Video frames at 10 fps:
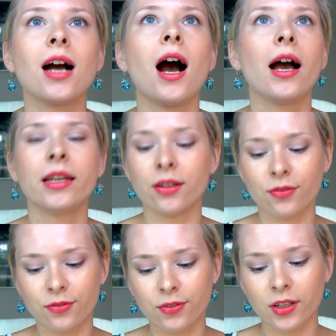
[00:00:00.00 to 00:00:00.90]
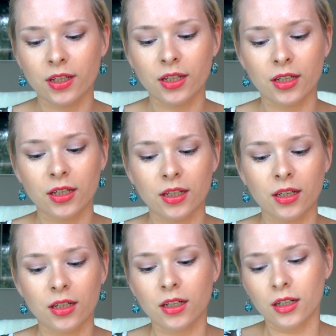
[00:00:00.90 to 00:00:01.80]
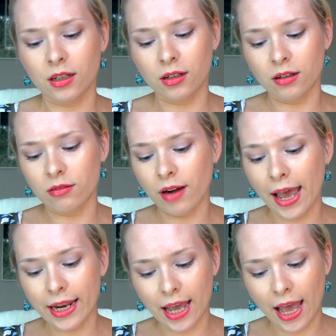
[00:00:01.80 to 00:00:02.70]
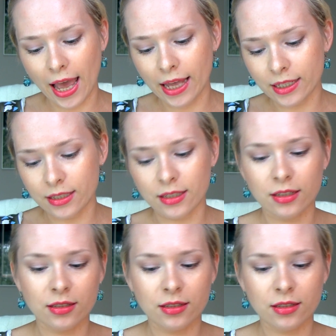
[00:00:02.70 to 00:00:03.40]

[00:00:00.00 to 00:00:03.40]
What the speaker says: kind of red hat